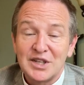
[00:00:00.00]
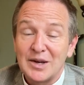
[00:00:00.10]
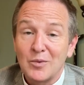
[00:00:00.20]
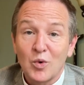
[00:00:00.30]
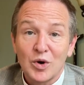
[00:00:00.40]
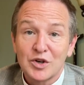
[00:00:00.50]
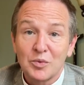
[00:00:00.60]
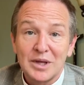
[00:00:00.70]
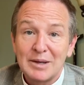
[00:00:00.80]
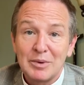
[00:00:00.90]
and worked
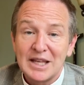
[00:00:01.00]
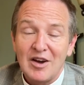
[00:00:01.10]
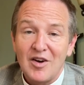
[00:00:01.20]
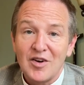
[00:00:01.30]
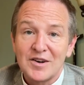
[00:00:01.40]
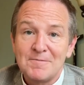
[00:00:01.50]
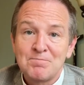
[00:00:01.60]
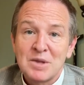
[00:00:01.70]
really, really hard.